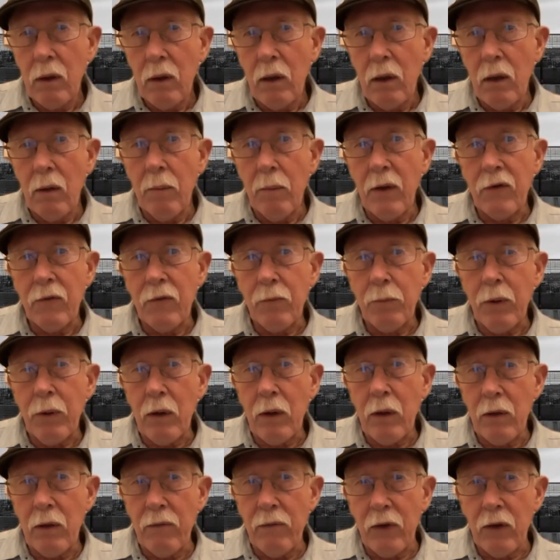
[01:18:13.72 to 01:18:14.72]
um, as
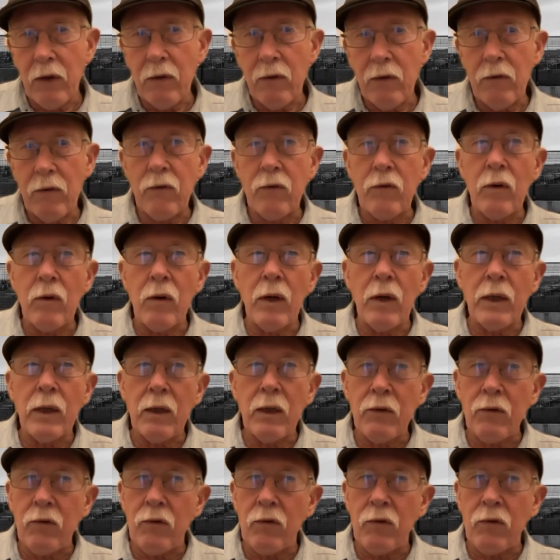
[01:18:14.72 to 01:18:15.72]
part of it. So I
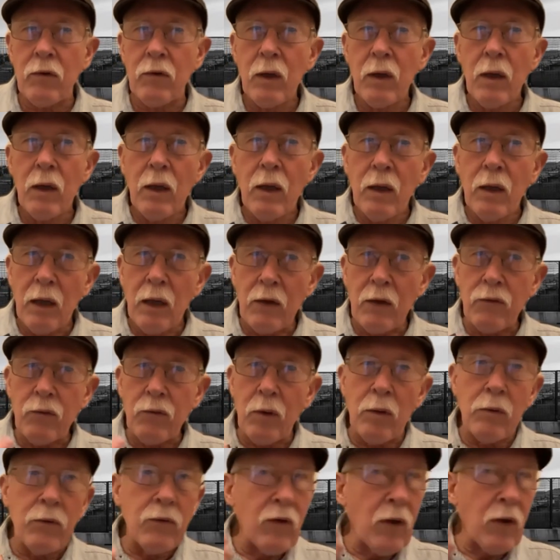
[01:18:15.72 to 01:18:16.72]
guess that's
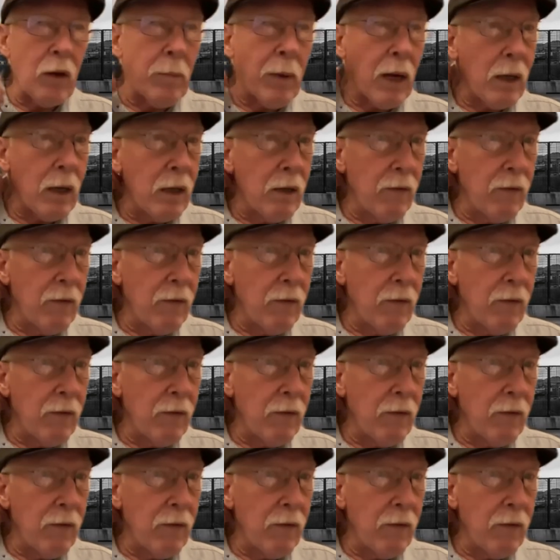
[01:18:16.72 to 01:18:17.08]
what I would say about it.